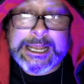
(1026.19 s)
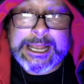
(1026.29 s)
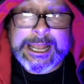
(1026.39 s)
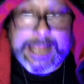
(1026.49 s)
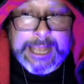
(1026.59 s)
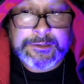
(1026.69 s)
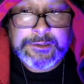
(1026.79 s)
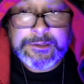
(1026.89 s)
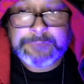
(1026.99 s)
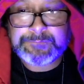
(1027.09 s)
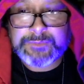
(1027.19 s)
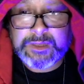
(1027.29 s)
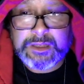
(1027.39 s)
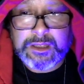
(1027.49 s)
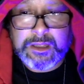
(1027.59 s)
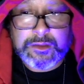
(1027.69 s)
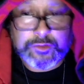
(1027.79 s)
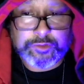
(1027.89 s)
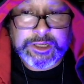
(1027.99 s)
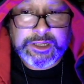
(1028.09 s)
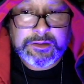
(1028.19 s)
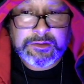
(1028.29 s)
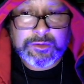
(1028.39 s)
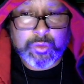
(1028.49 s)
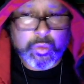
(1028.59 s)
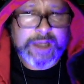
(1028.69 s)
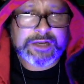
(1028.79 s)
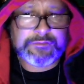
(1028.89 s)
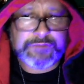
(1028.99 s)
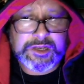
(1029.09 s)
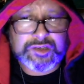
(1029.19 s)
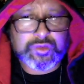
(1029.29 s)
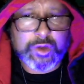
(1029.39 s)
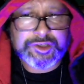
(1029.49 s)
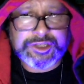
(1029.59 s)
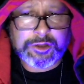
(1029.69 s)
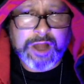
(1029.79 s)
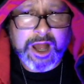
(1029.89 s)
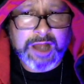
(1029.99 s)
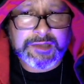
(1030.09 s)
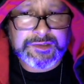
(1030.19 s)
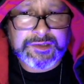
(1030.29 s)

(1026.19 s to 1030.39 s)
And 3, why did Venus want to kill Hans?